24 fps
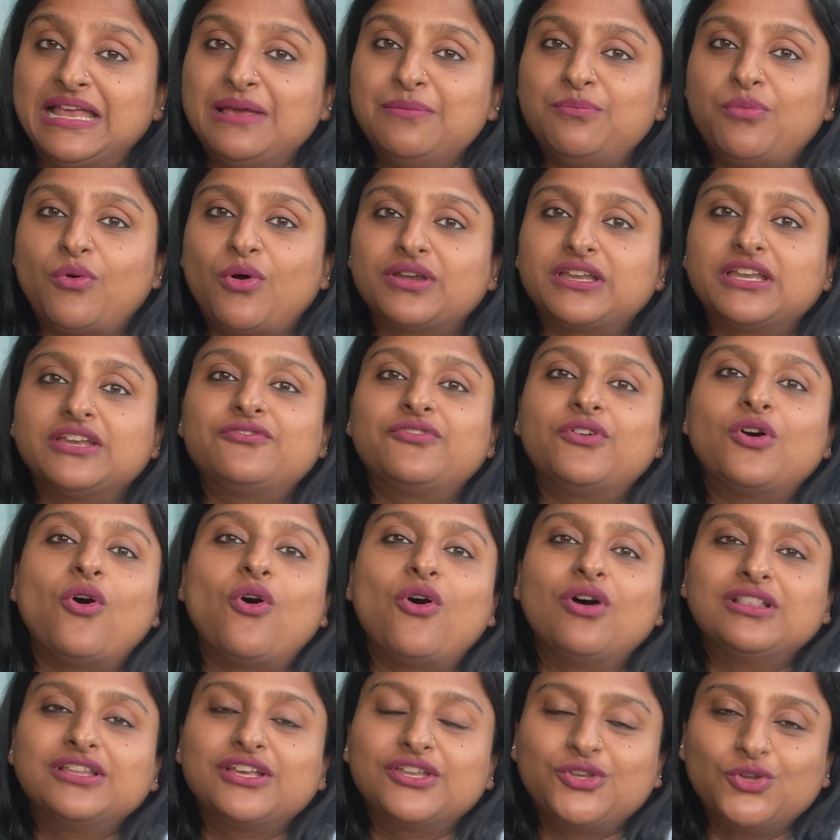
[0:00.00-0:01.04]
important for
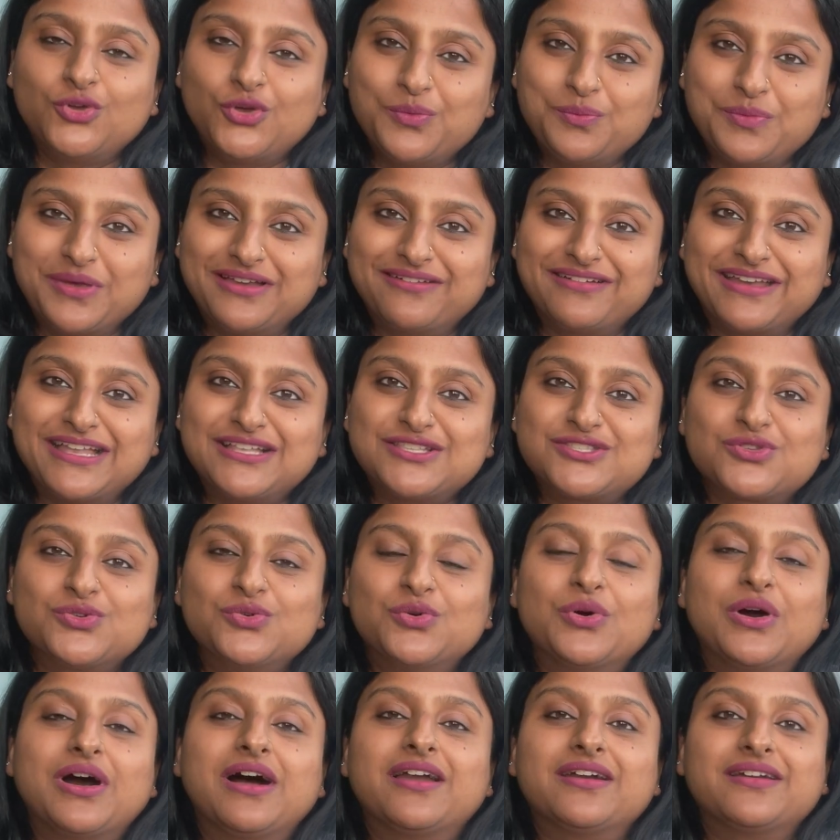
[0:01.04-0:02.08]
all the new immigrants
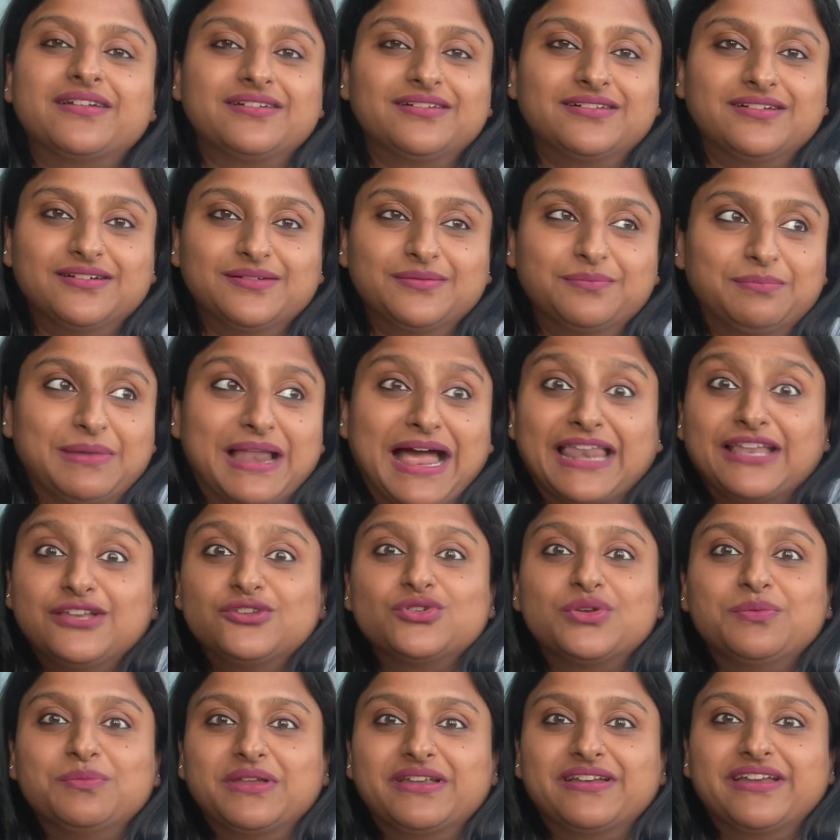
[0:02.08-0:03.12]
who are planning
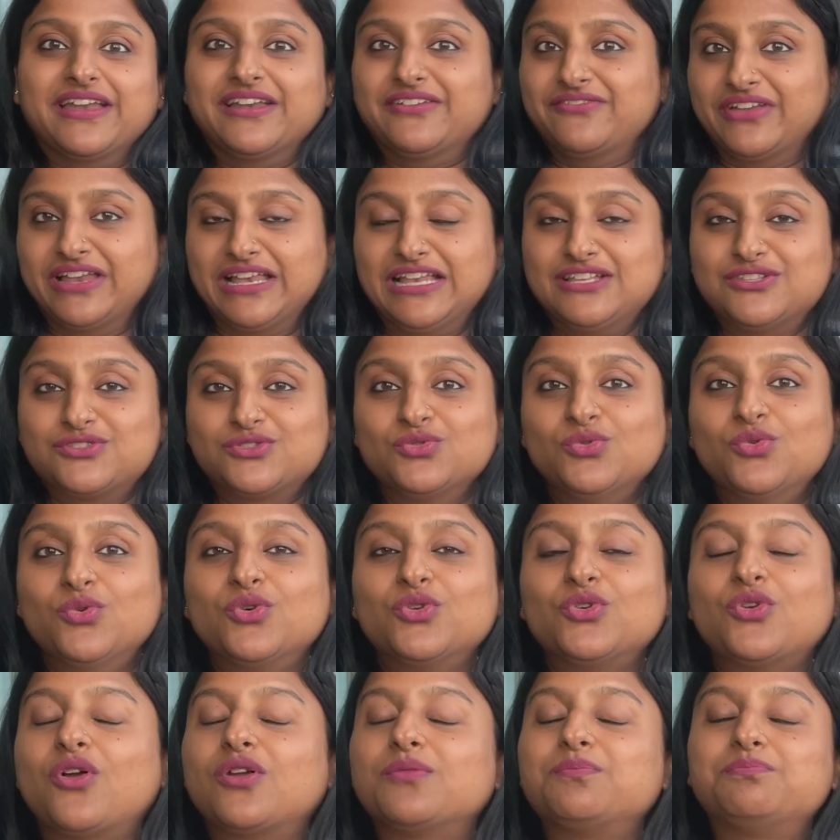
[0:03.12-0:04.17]
to immigrate really
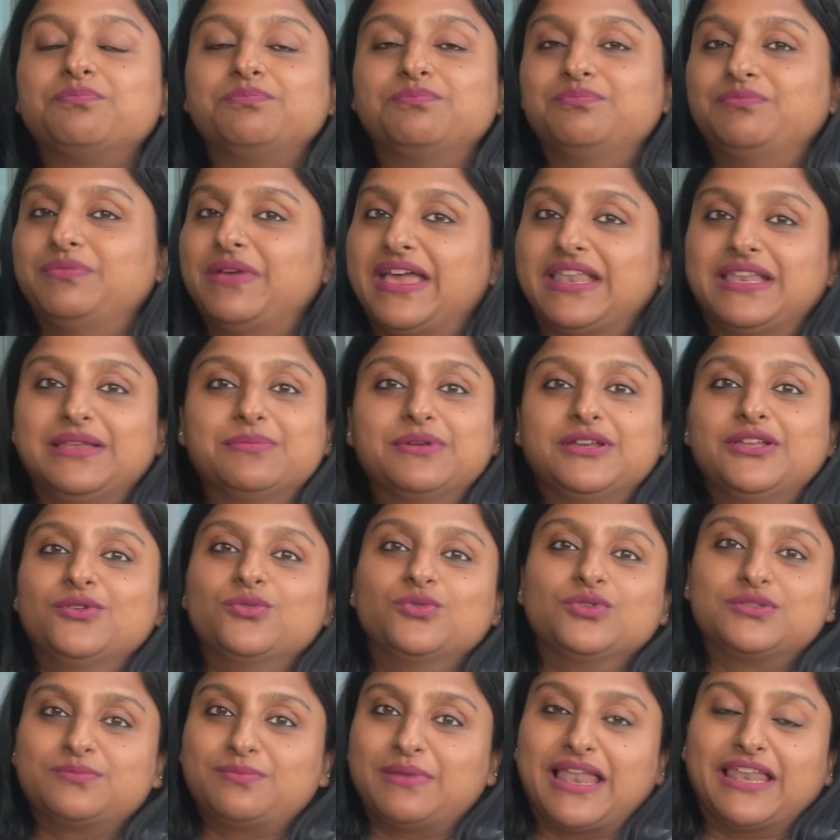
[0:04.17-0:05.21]
soon, or anybody
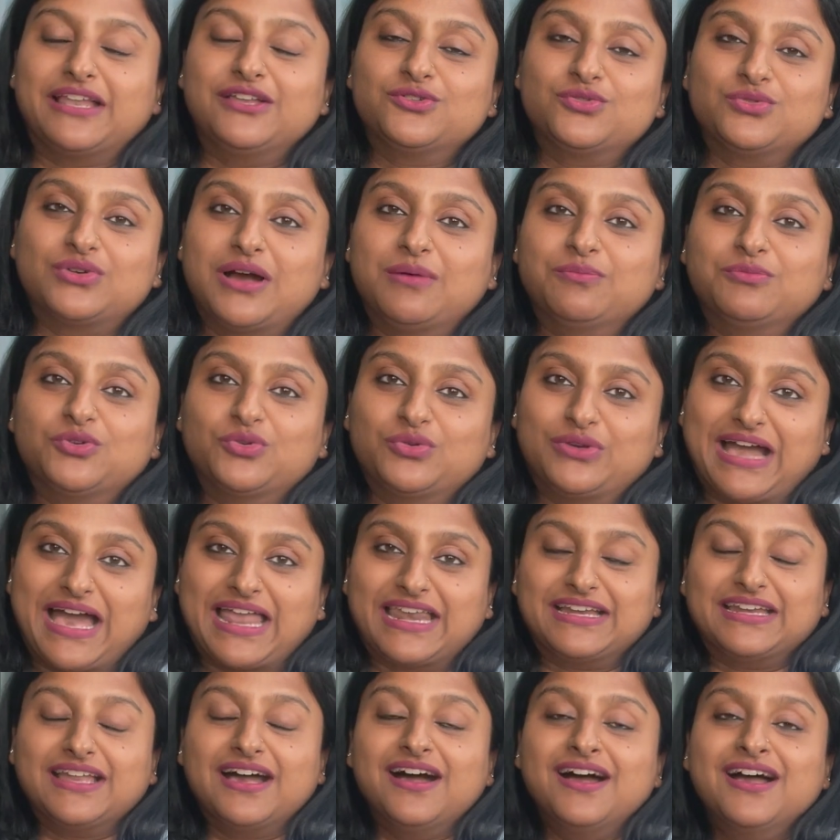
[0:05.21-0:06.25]
who's planning to come to
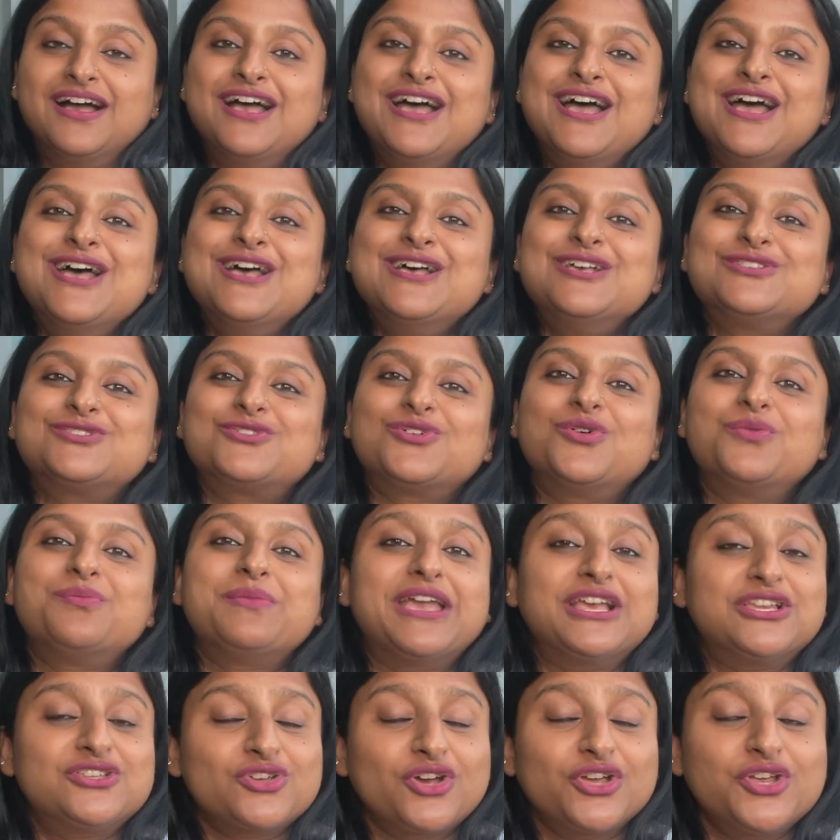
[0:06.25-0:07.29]
Canada. So
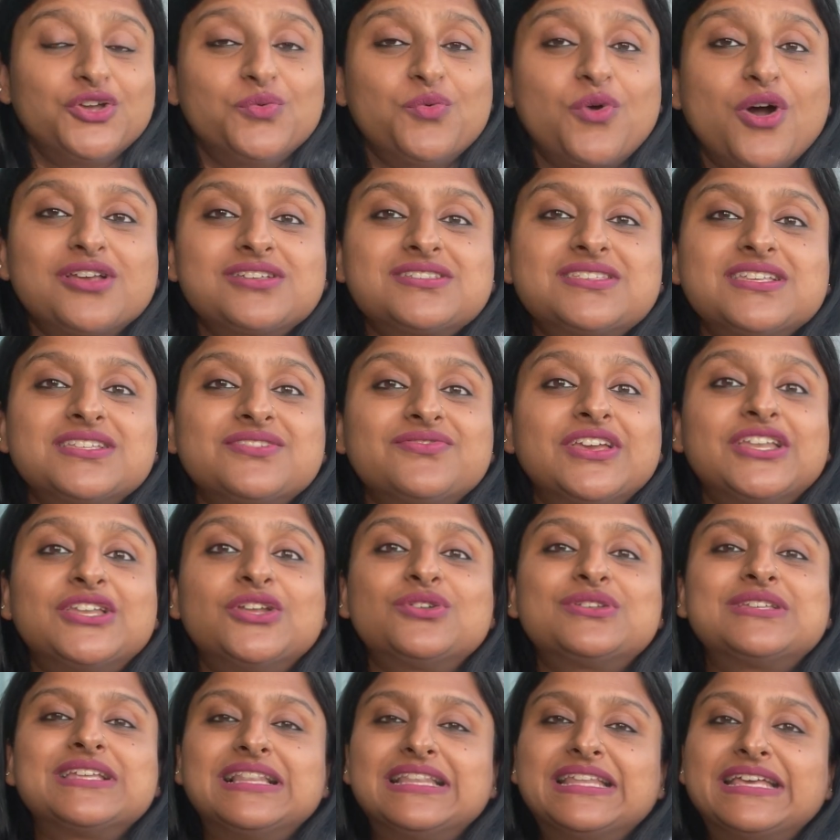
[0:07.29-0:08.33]
make sure you watch this
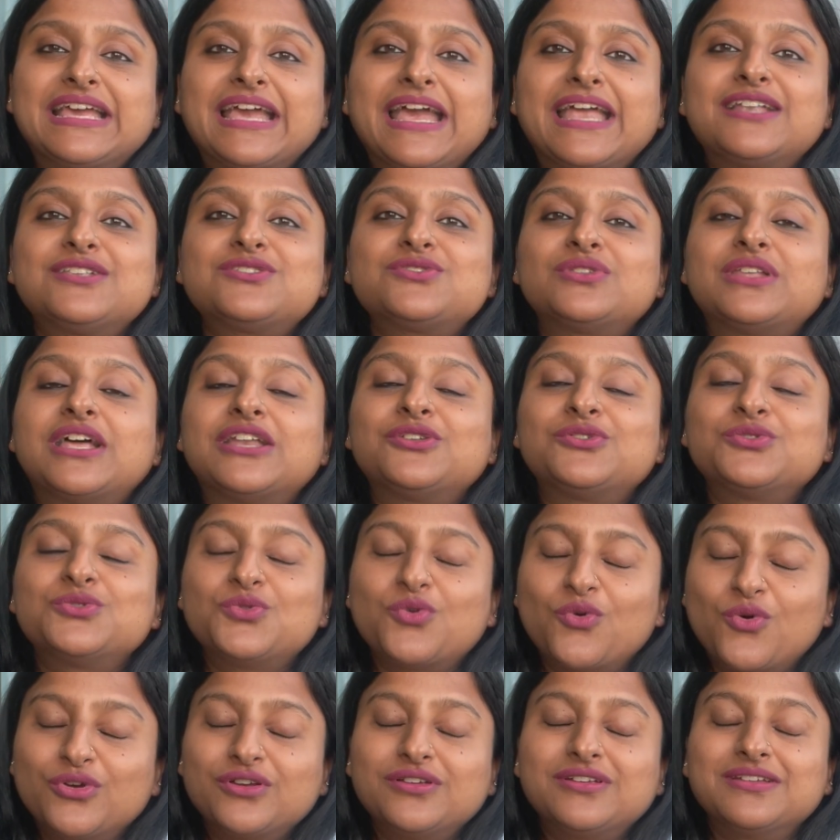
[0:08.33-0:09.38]
video till the end so that you
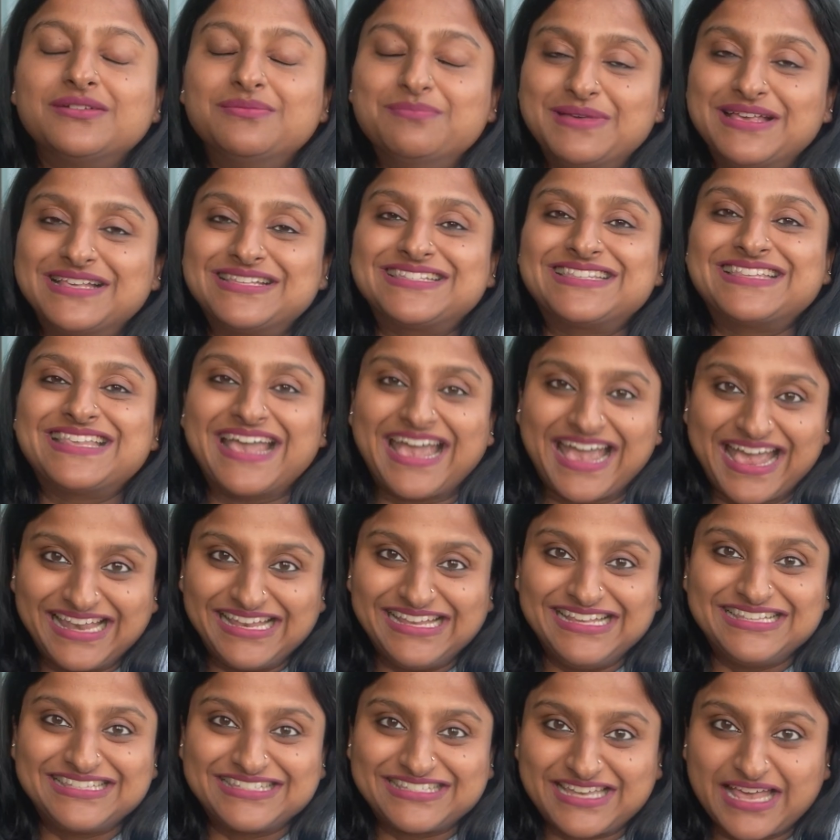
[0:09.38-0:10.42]
don't miss
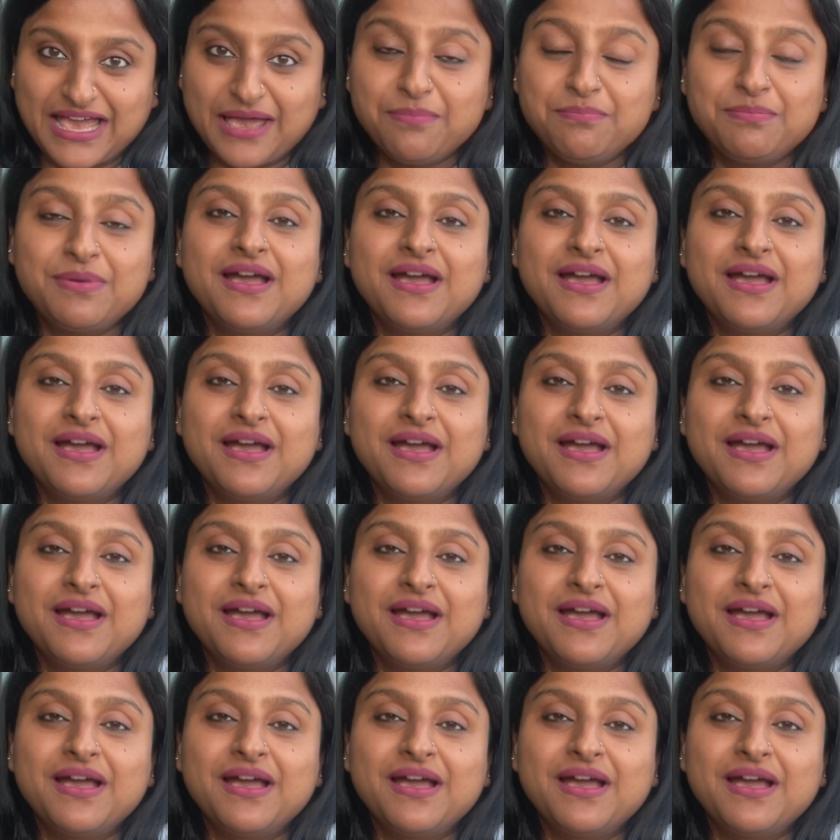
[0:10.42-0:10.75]
any step.